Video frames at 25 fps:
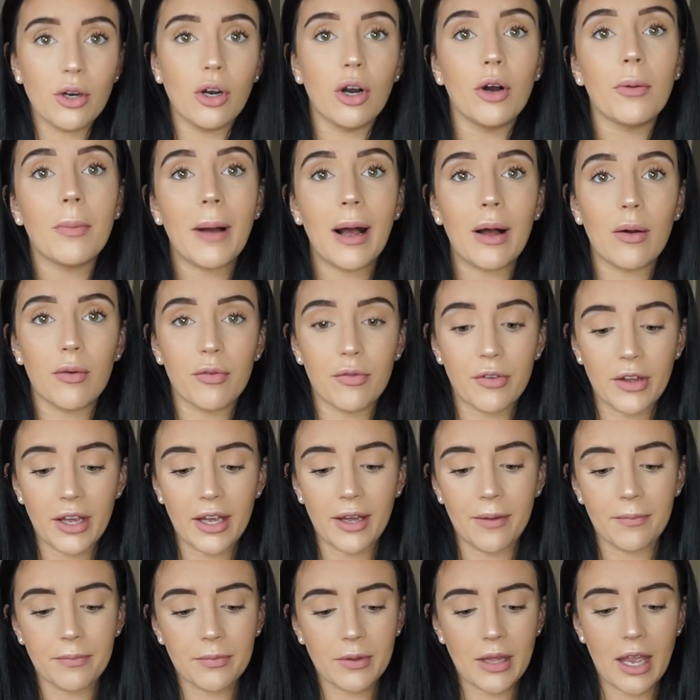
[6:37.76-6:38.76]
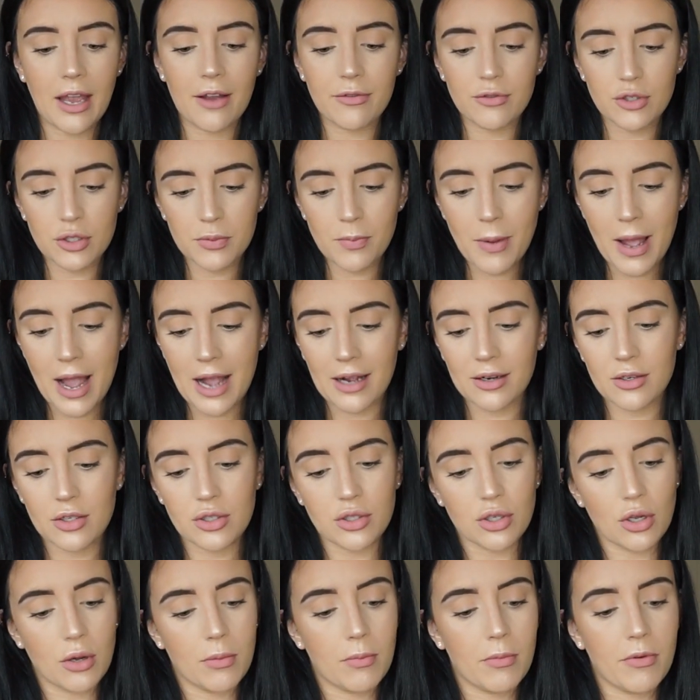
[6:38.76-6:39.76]
home outfit. I've just packed
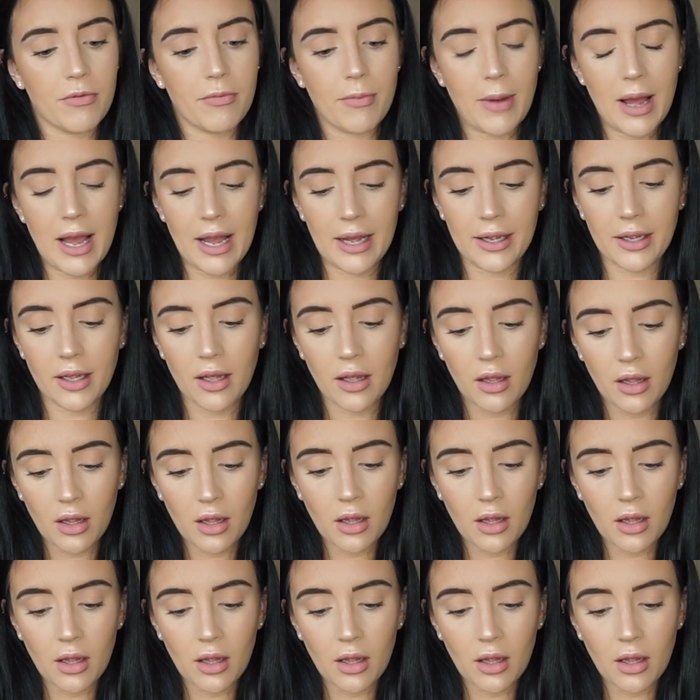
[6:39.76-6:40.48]
some of my